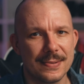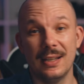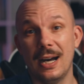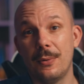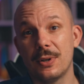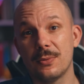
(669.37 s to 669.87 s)
In
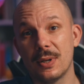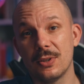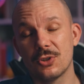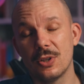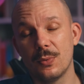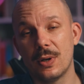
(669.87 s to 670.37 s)
our
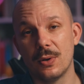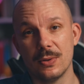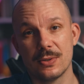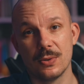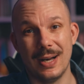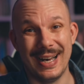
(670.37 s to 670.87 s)
tradition, we are
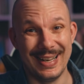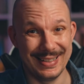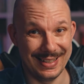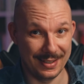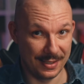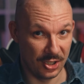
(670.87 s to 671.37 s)
also
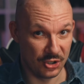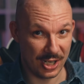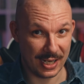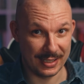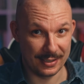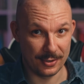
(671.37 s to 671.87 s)
adding the
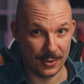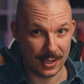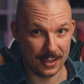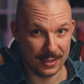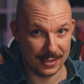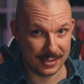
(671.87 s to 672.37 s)
Jagannath
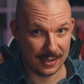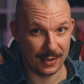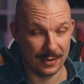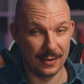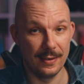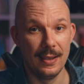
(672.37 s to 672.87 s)
Reckon as
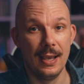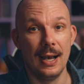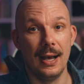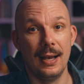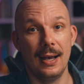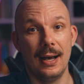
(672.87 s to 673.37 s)
having the
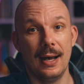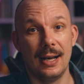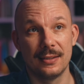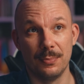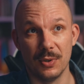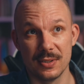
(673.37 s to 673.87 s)

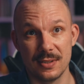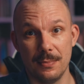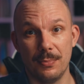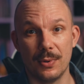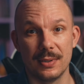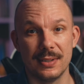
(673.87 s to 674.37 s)
utmost
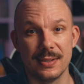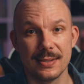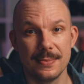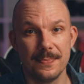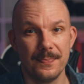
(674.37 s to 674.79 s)
importance.